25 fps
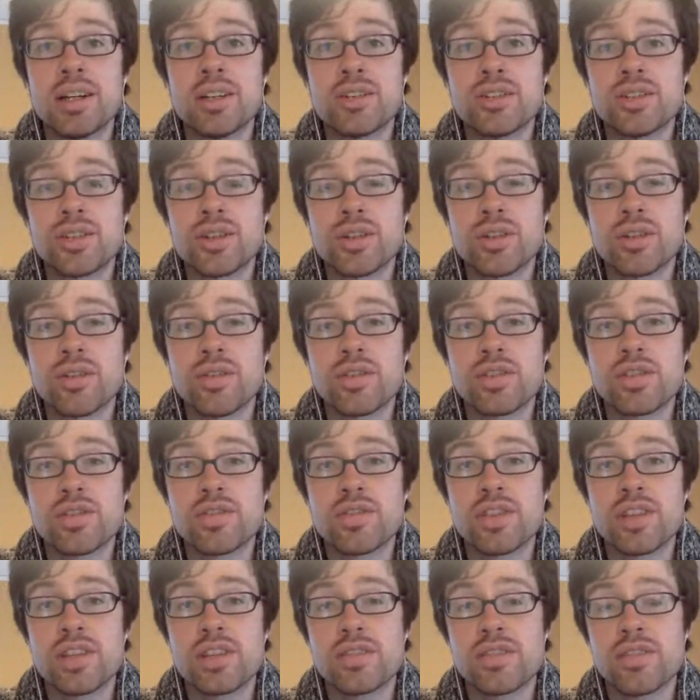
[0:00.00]
turnovers
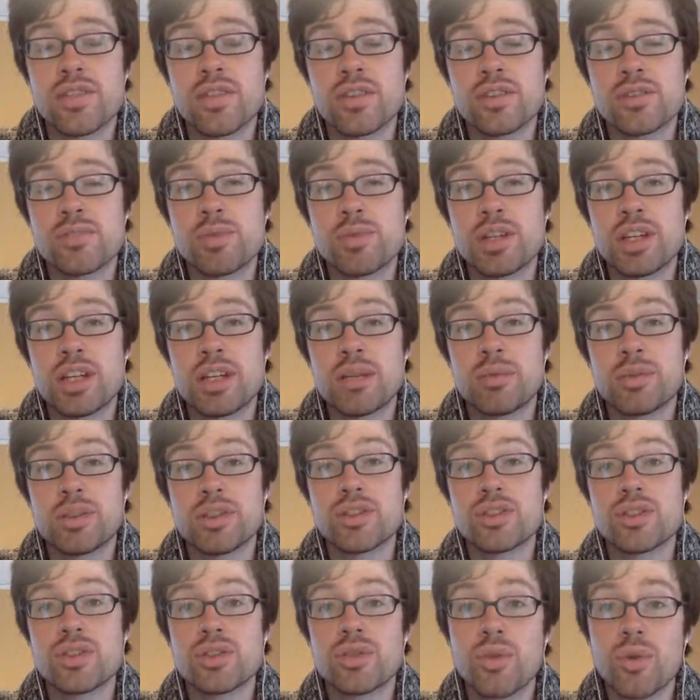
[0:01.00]
as far as being able to
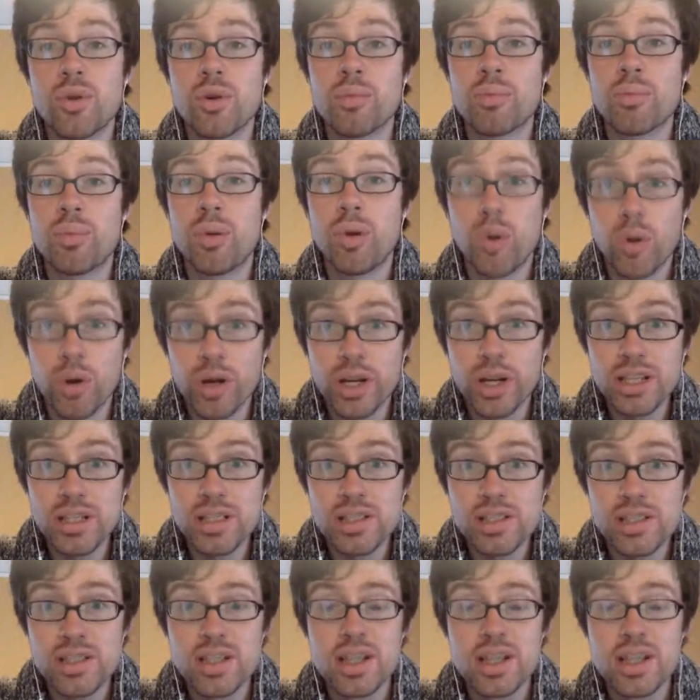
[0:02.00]
score points.